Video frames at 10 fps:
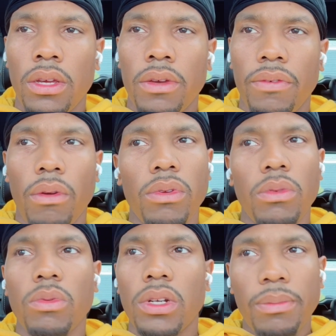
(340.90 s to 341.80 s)
if I really
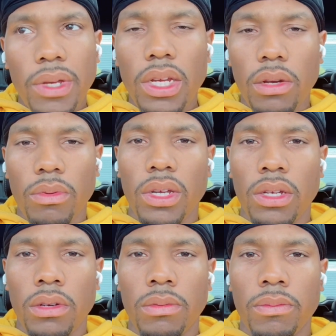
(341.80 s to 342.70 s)
want to be here with
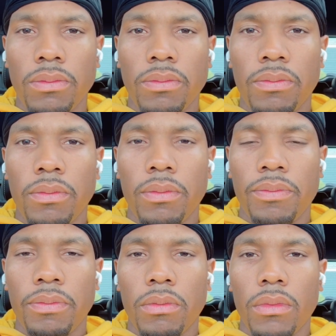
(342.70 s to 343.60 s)
him,
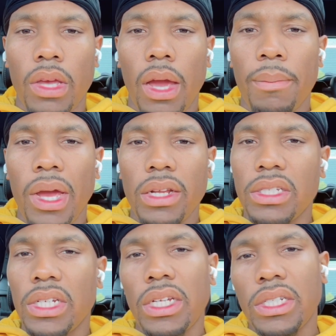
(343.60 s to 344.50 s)
I'm gonna have to
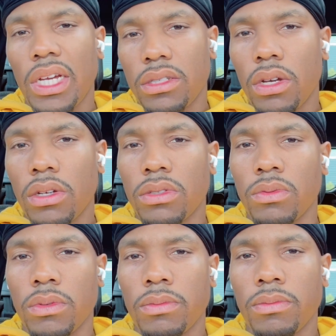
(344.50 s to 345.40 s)
change how I talk to him.